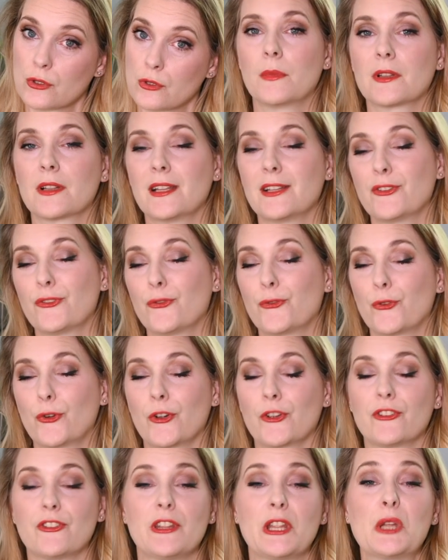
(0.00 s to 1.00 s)
But let's
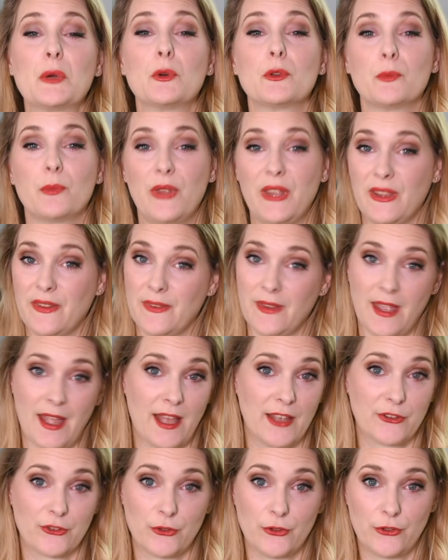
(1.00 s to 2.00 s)
first hear what pixi
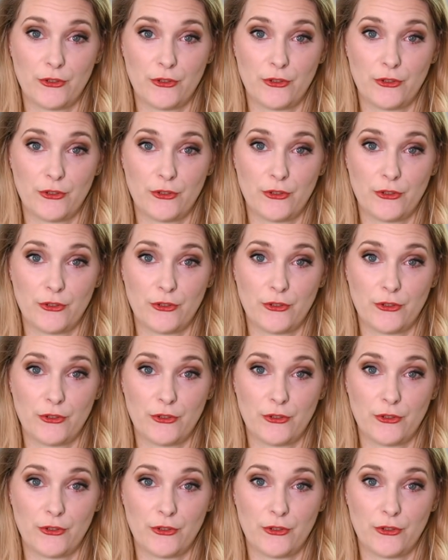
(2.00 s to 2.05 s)
has to